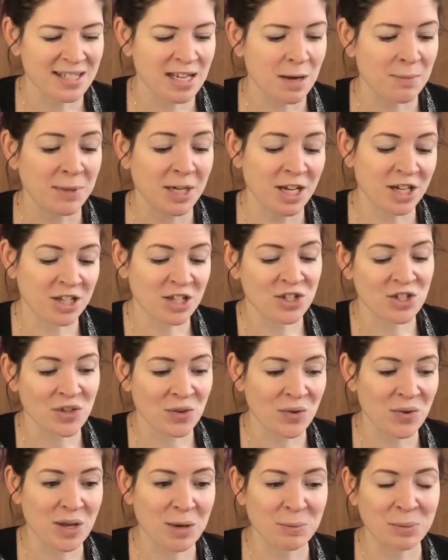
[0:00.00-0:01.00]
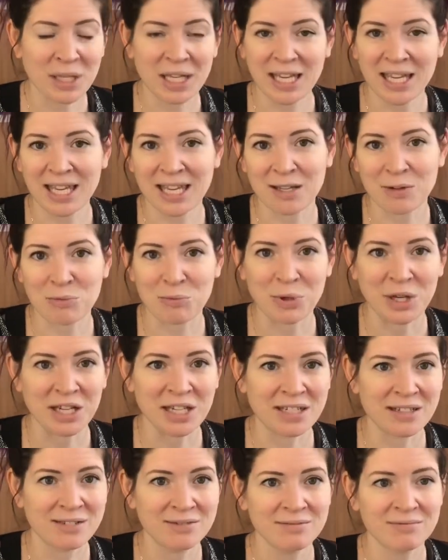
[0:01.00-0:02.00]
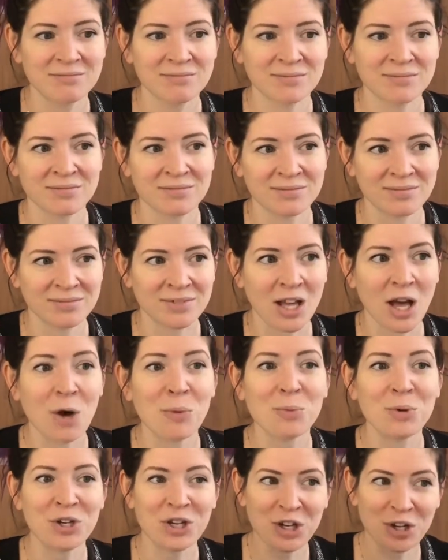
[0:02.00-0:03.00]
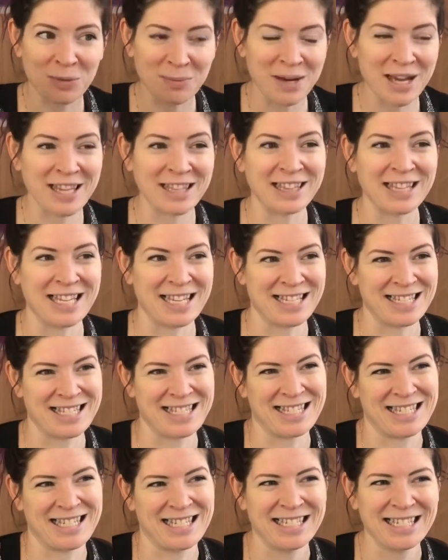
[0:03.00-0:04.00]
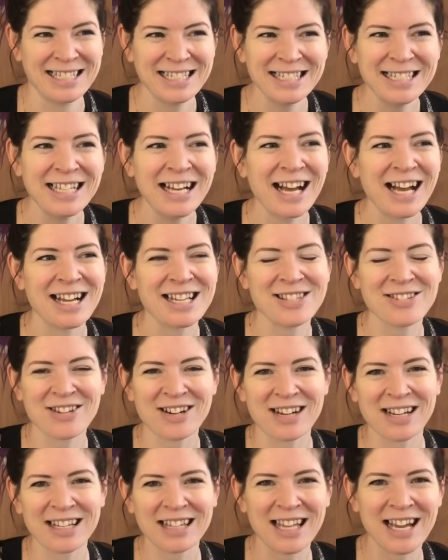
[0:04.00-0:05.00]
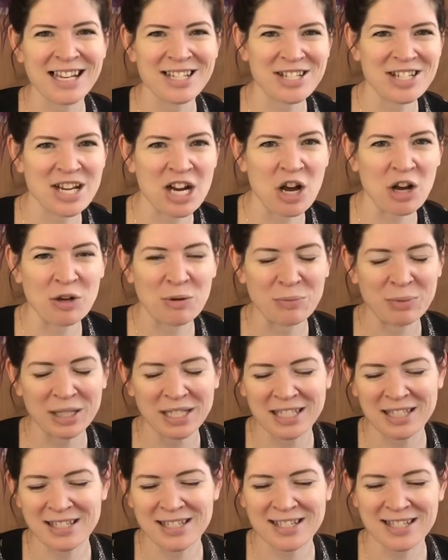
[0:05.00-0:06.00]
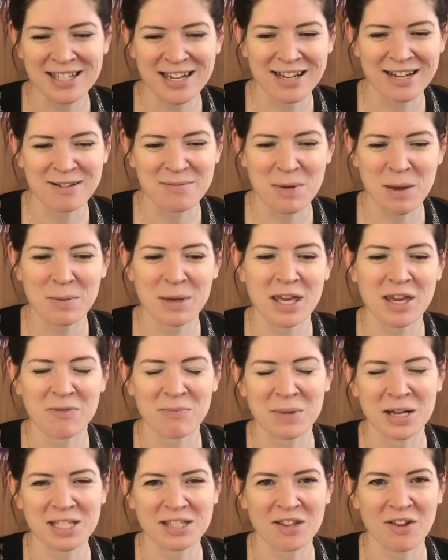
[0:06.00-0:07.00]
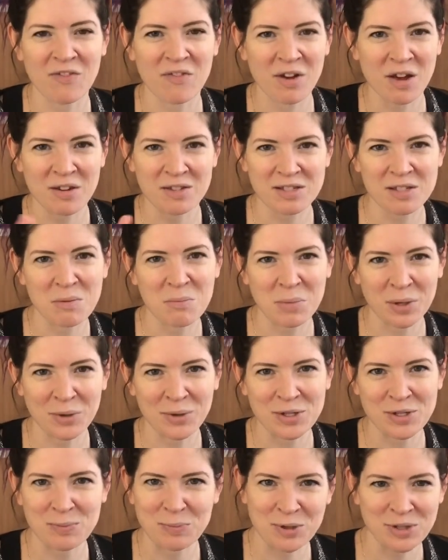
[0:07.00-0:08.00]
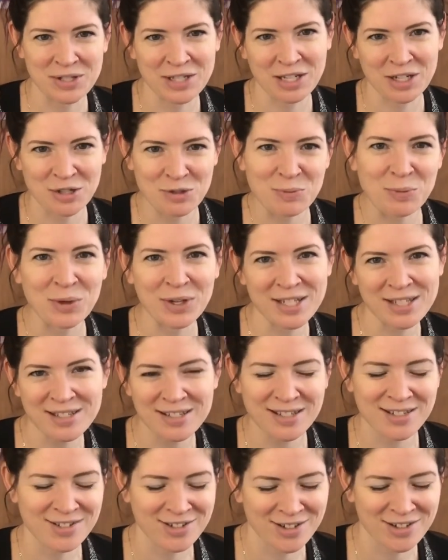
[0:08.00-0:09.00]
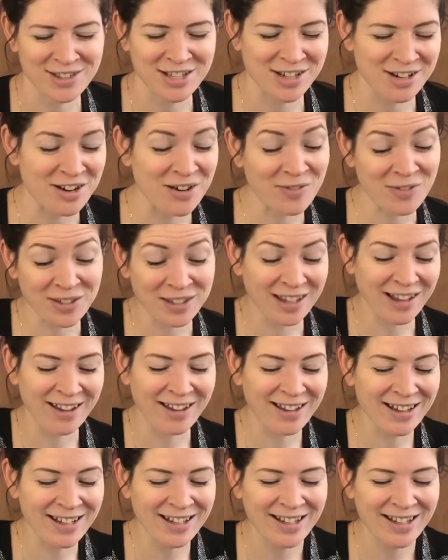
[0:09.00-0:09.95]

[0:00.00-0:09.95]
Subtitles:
I'm not going to show that blanket, but I'll put it on my list. I started it last year. I'll complete it this year. Maybe give myself some bonus percentage points to start the year off really good.